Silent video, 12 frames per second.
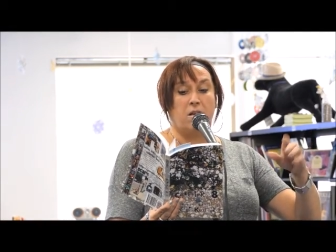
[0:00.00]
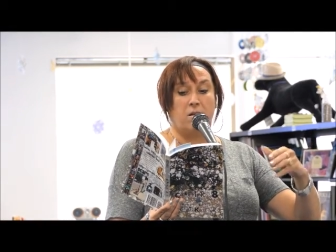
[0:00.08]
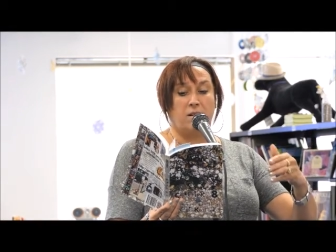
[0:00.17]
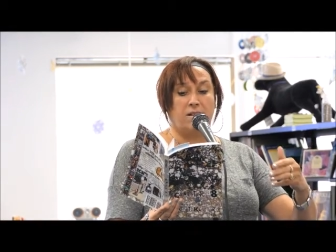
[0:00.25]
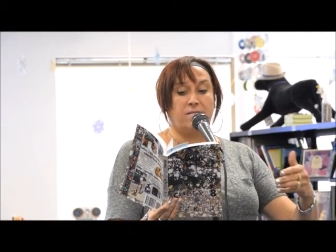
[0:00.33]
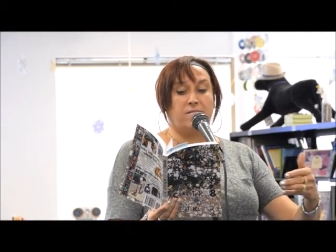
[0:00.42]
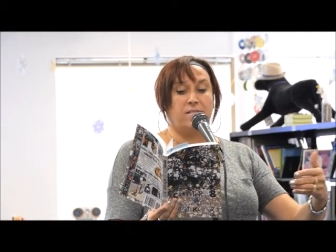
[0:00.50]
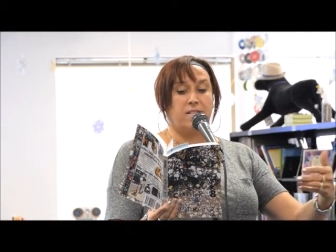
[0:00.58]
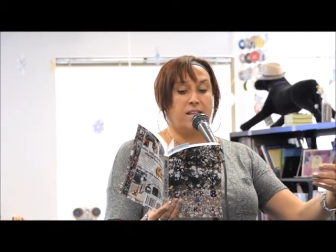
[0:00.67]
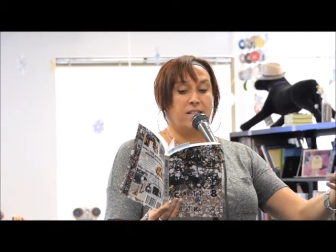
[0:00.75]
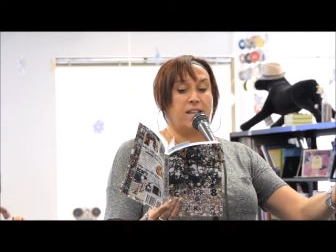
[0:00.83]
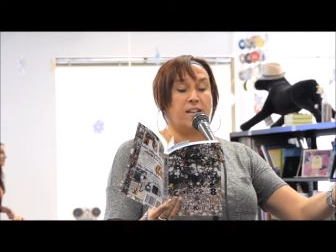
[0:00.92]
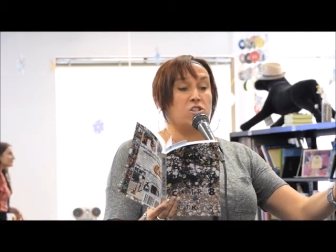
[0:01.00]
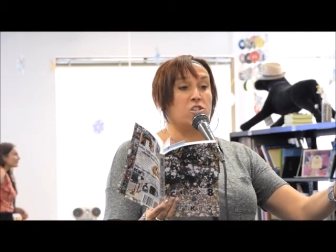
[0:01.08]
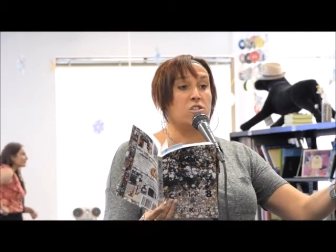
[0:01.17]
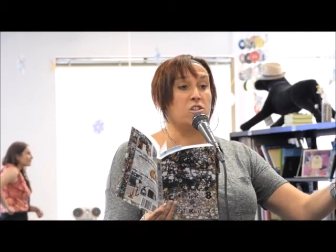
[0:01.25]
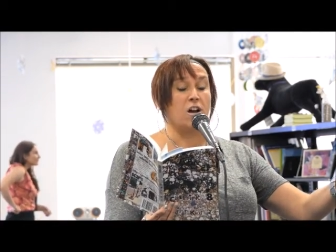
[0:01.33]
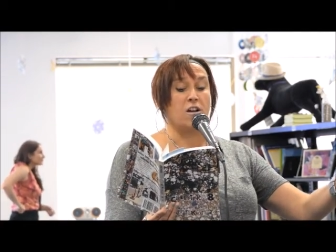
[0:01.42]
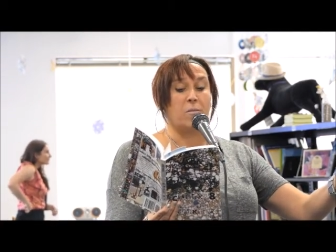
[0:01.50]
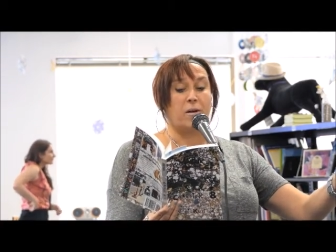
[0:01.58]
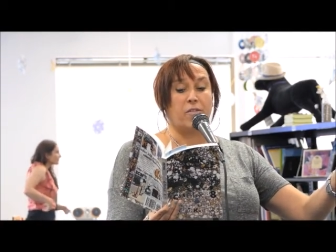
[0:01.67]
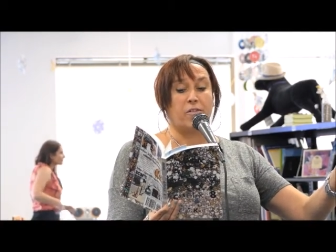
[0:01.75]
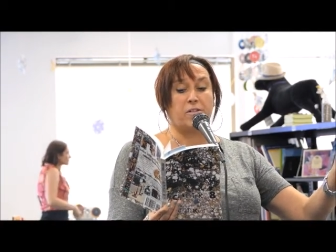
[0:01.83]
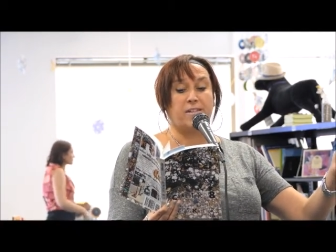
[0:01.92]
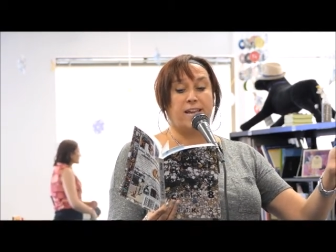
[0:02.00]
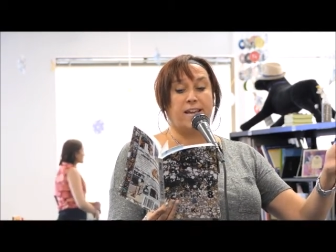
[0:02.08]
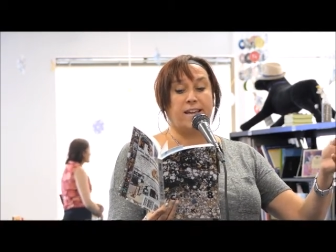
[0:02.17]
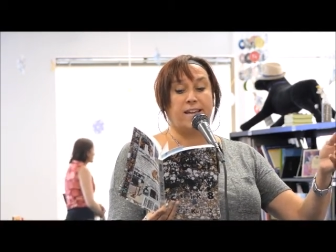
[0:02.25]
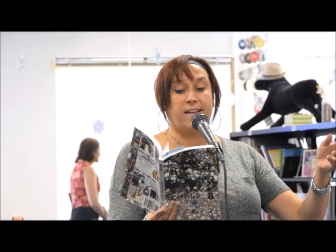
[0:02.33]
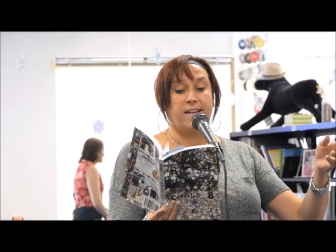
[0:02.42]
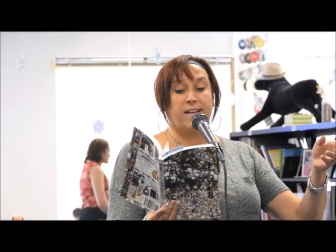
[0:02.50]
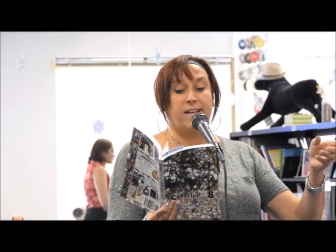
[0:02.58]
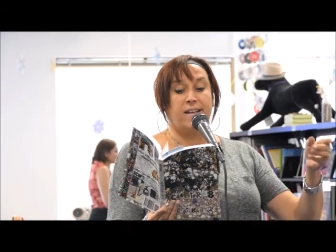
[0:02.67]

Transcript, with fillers: Well, then they could just talk about their day.